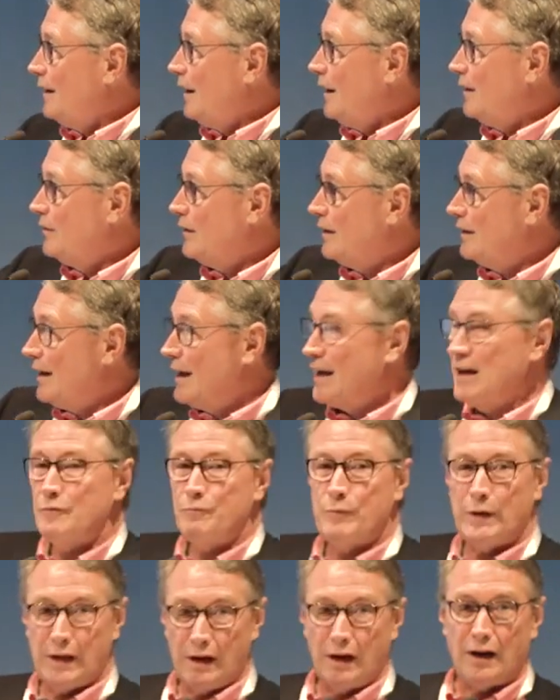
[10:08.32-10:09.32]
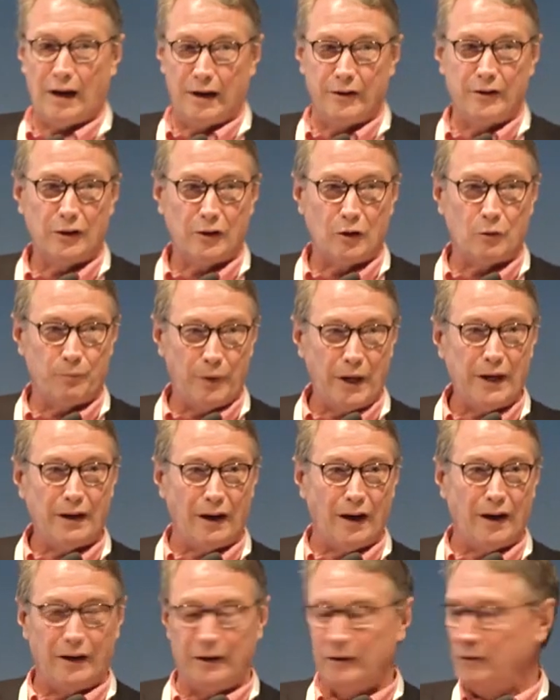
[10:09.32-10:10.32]
And then NPI, nickel pig
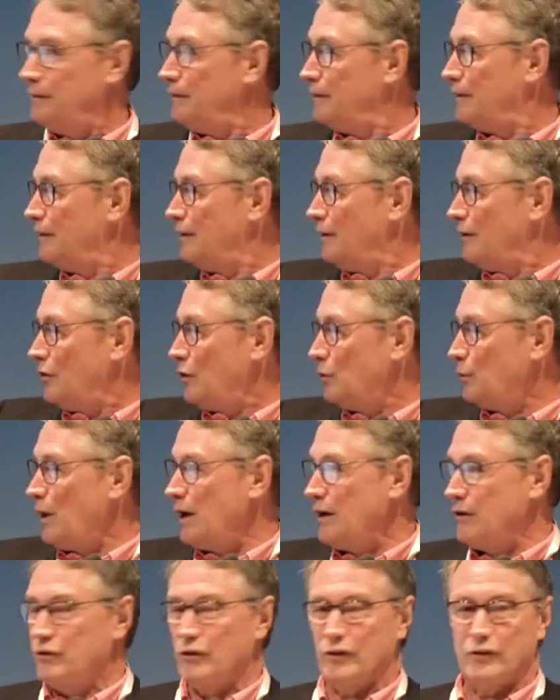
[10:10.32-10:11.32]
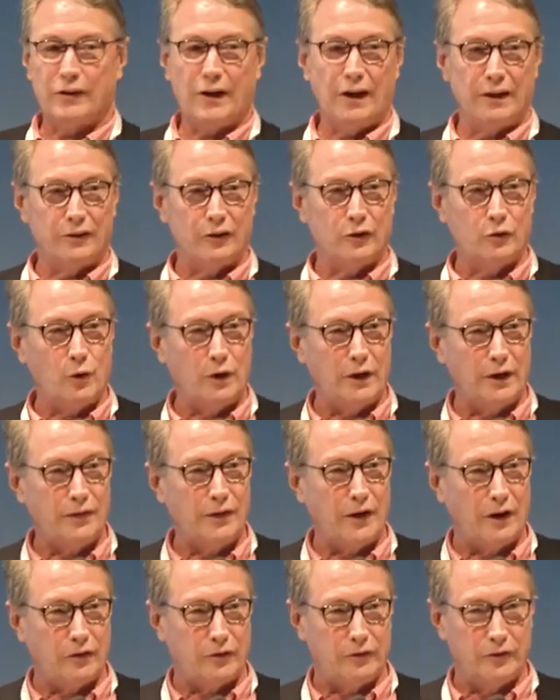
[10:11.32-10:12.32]
iron, the range is $10,000 to
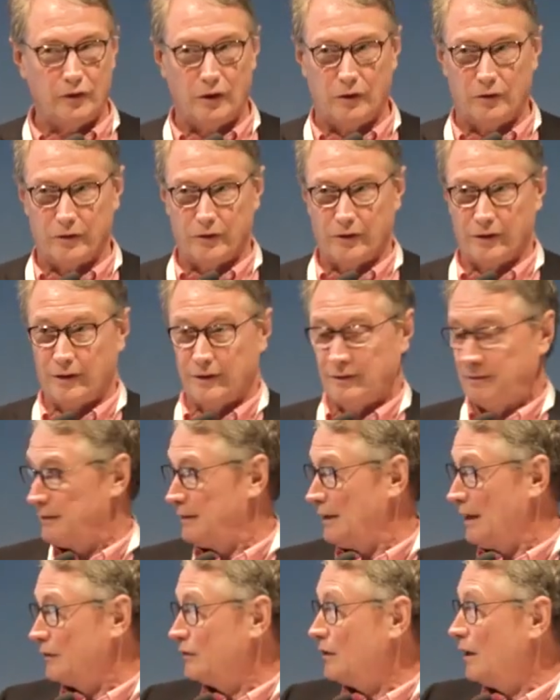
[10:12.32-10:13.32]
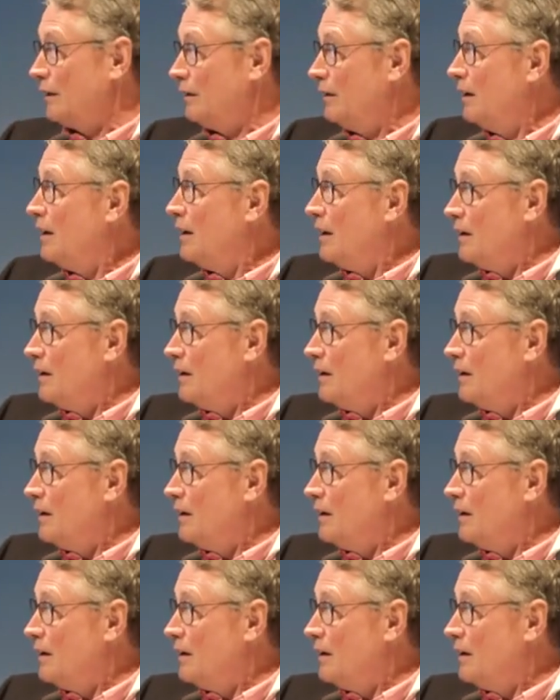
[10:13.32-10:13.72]
$20,000 a ton.